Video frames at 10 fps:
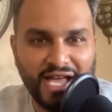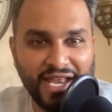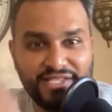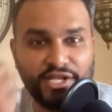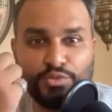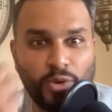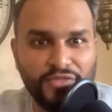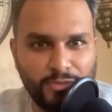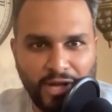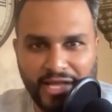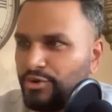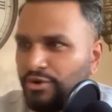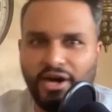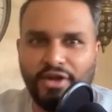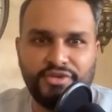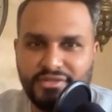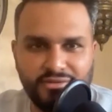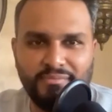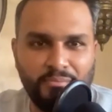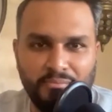I didn't touch one third ball. I'd go to 100
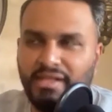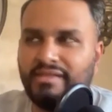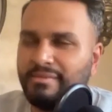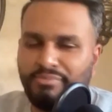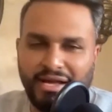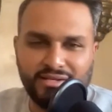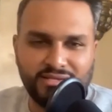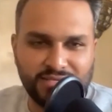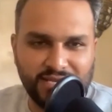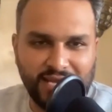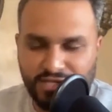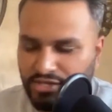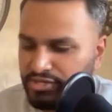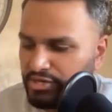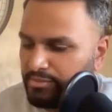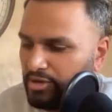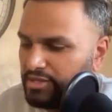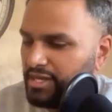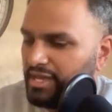million practices and not touch a third ball.